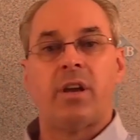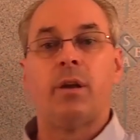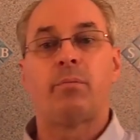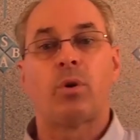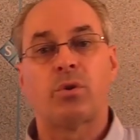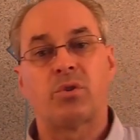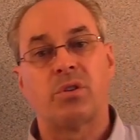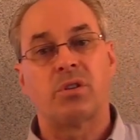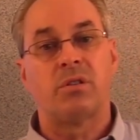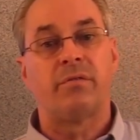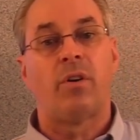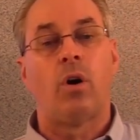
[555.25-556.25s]
key
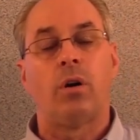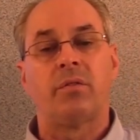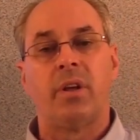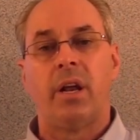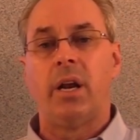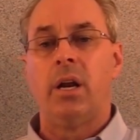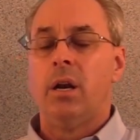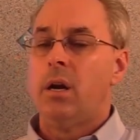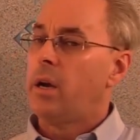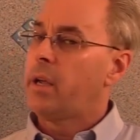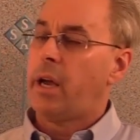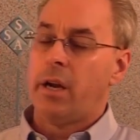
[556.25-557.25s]
persons involved in it.
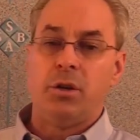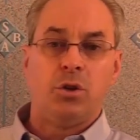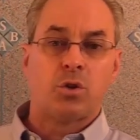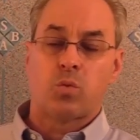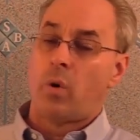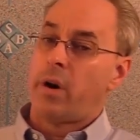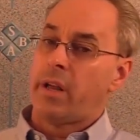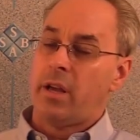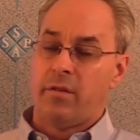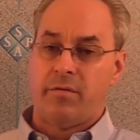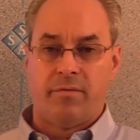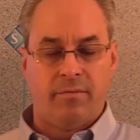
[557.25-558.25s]
Again, you just want to
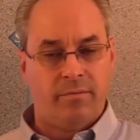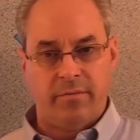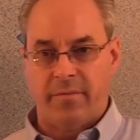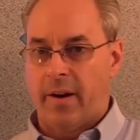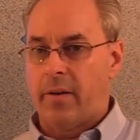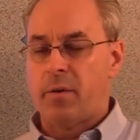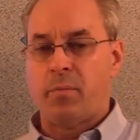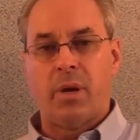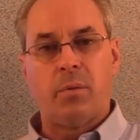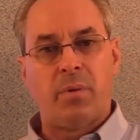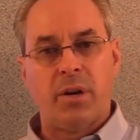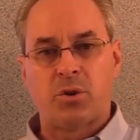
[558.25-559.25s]
give very
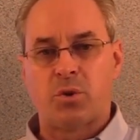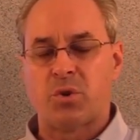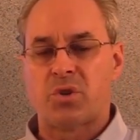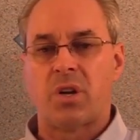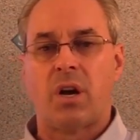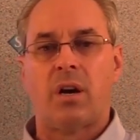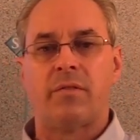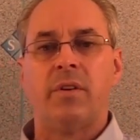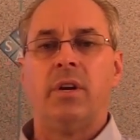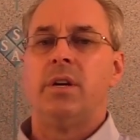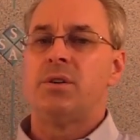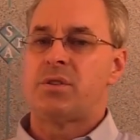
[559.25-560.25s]
big picture stuff,
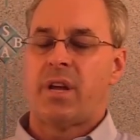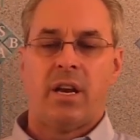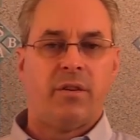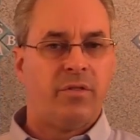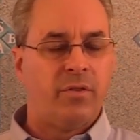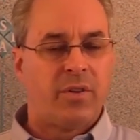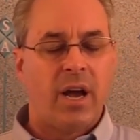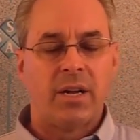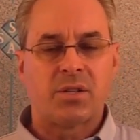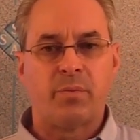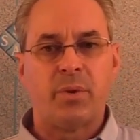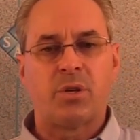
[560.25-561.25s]
state if you've
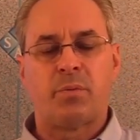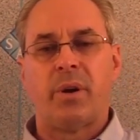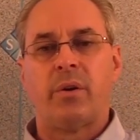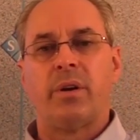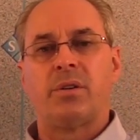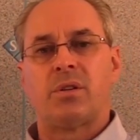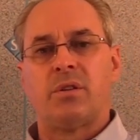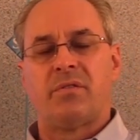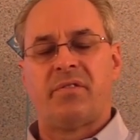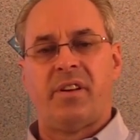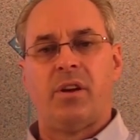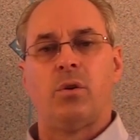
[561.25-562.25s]
got some experience in the
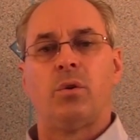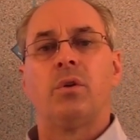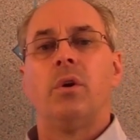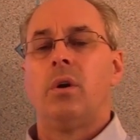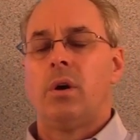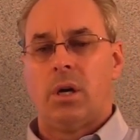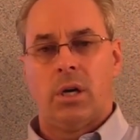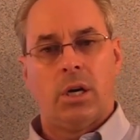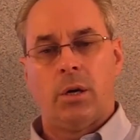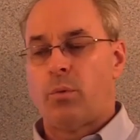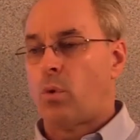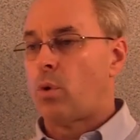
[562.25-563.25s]
field,
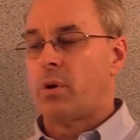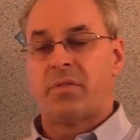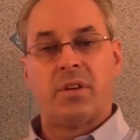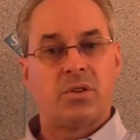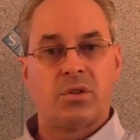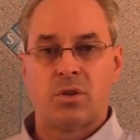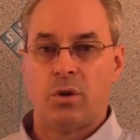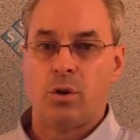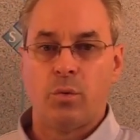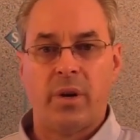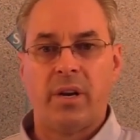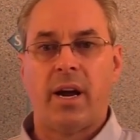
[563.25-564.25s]
or if this is a
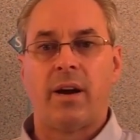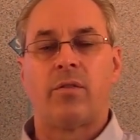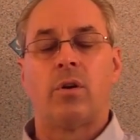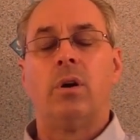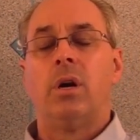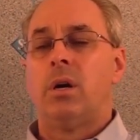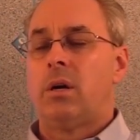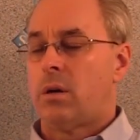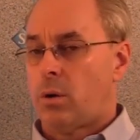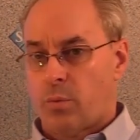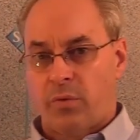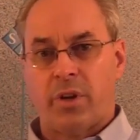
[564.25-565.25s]
new endeavor.
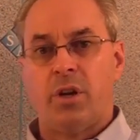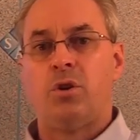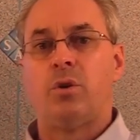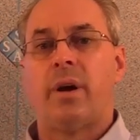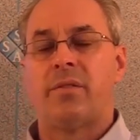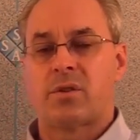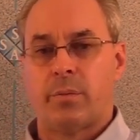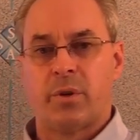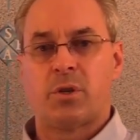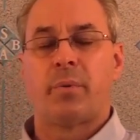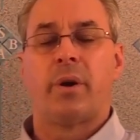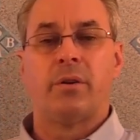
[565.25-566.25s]
Hopefully you do have some
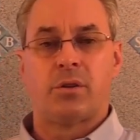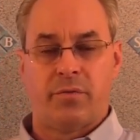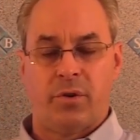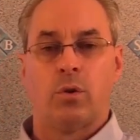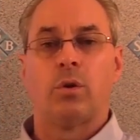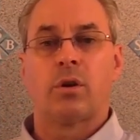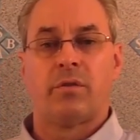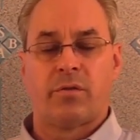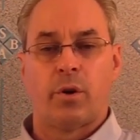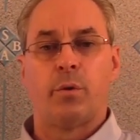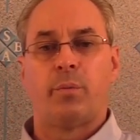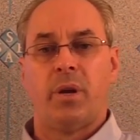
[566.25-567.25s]
experience. If you're looking
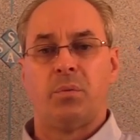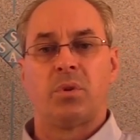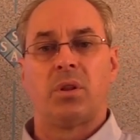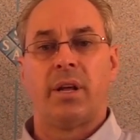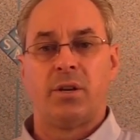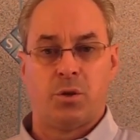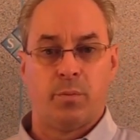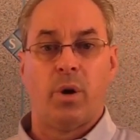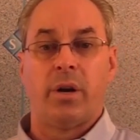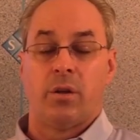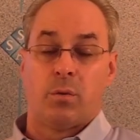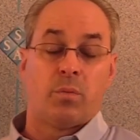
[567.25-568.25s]
for other people to lend you
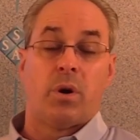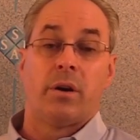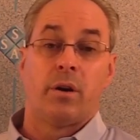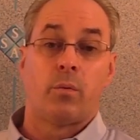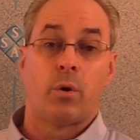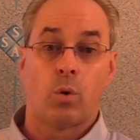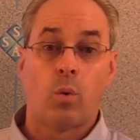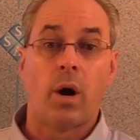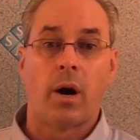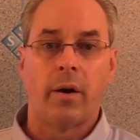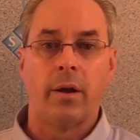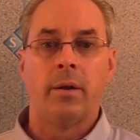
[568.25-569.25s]
money, they're probably going to
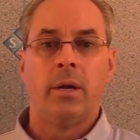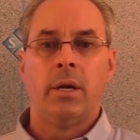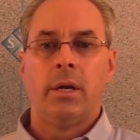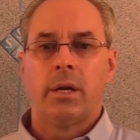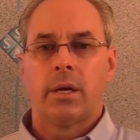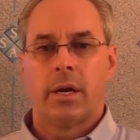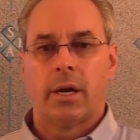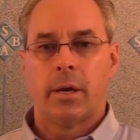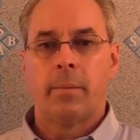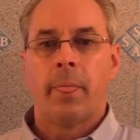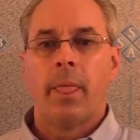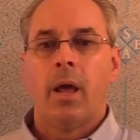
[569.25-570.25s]
require it.
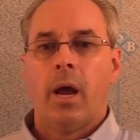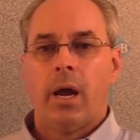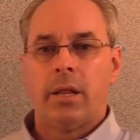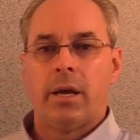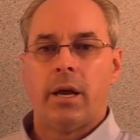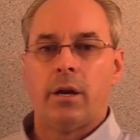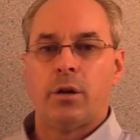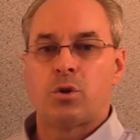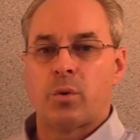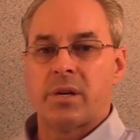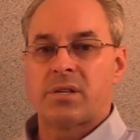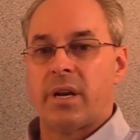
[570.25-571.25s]
Okay? And then
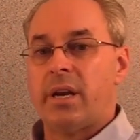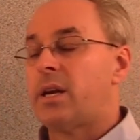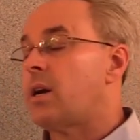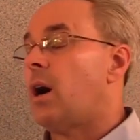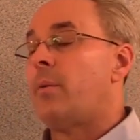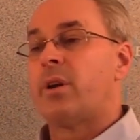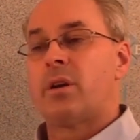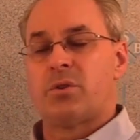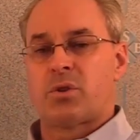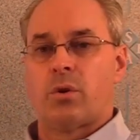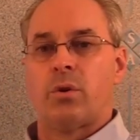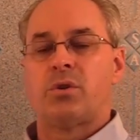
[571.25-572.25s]
address any common
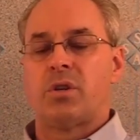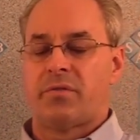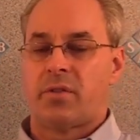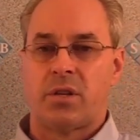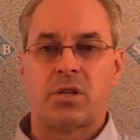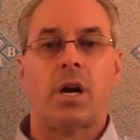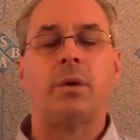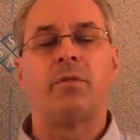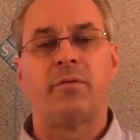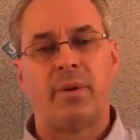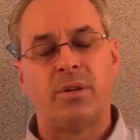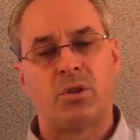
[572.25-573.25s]
concerns. If the type
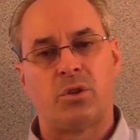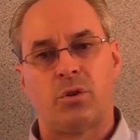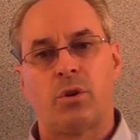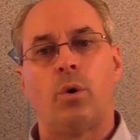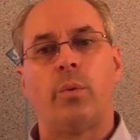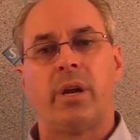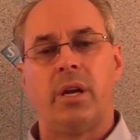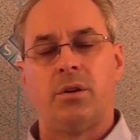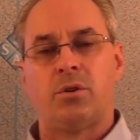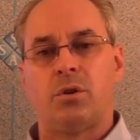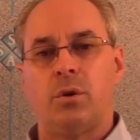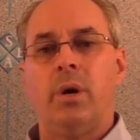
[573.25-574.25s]
of business you're going
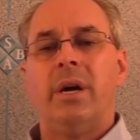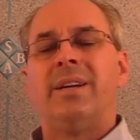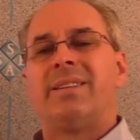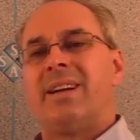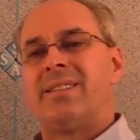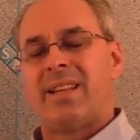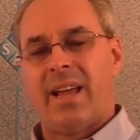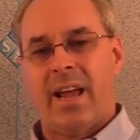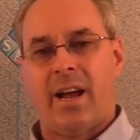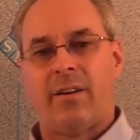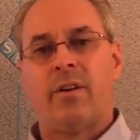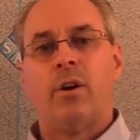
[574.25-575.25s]
into tends to
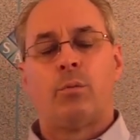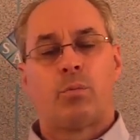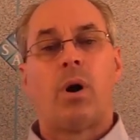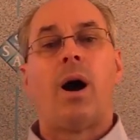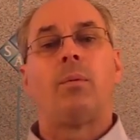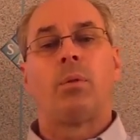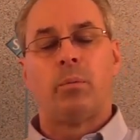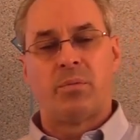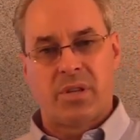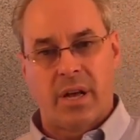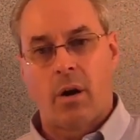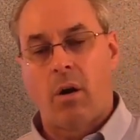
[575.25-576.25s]
have problems
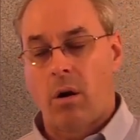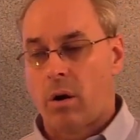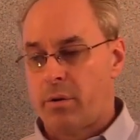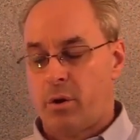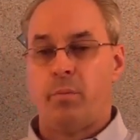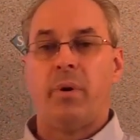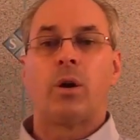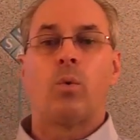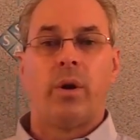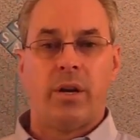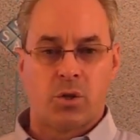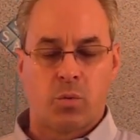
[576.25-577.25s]
that are
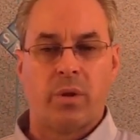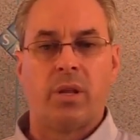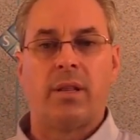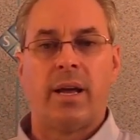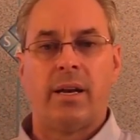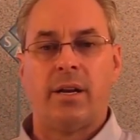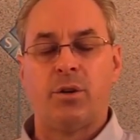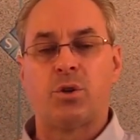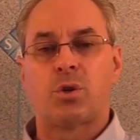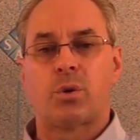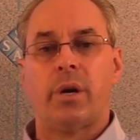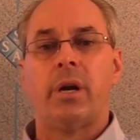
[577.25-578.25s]
ubiquitous within that
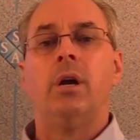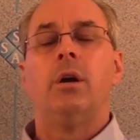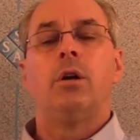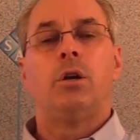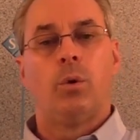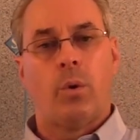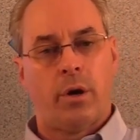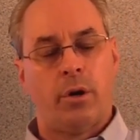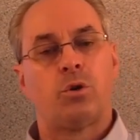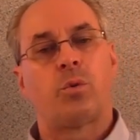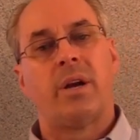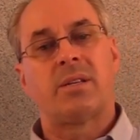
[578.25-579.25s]
industry, you want to
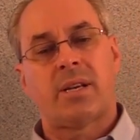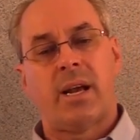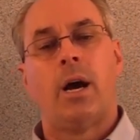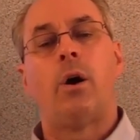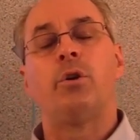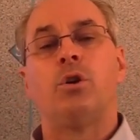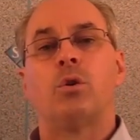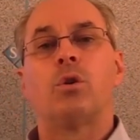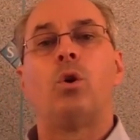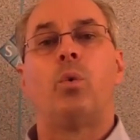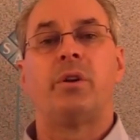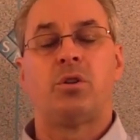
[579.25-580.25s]
address how you're
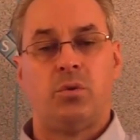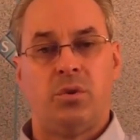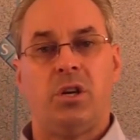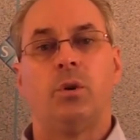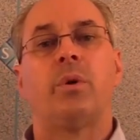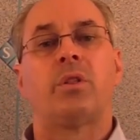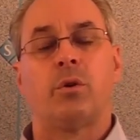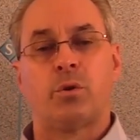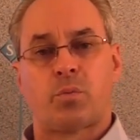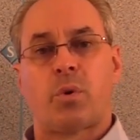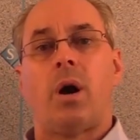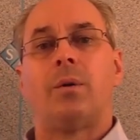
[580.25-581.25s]
going to deal with those
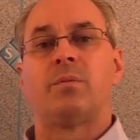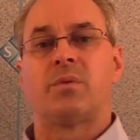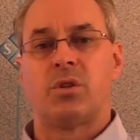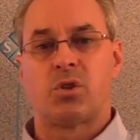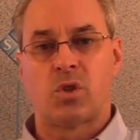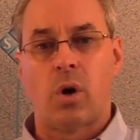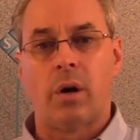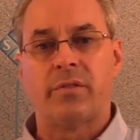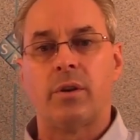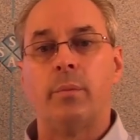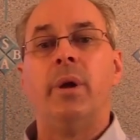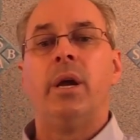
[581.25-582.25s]
problems and solve
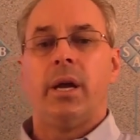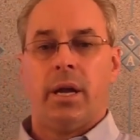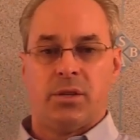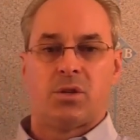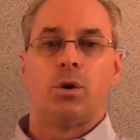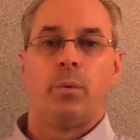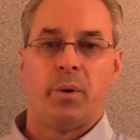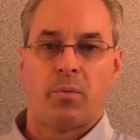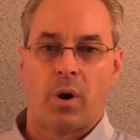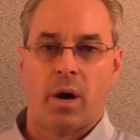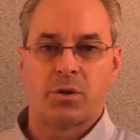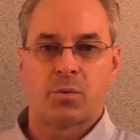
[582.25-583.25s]
them and still be
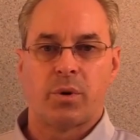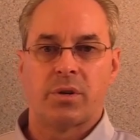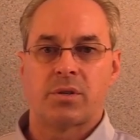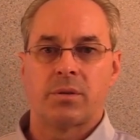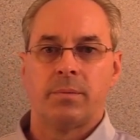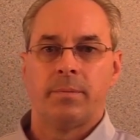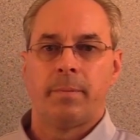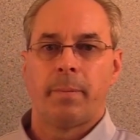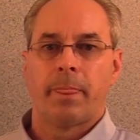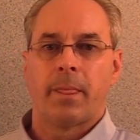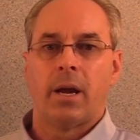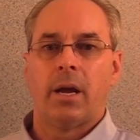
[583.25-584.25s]
prosperous.
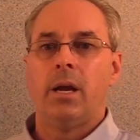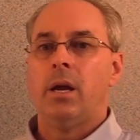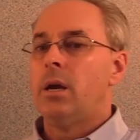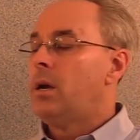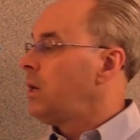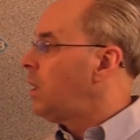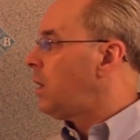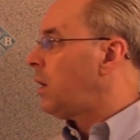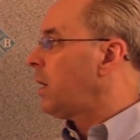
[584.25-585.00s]
Okay? Now,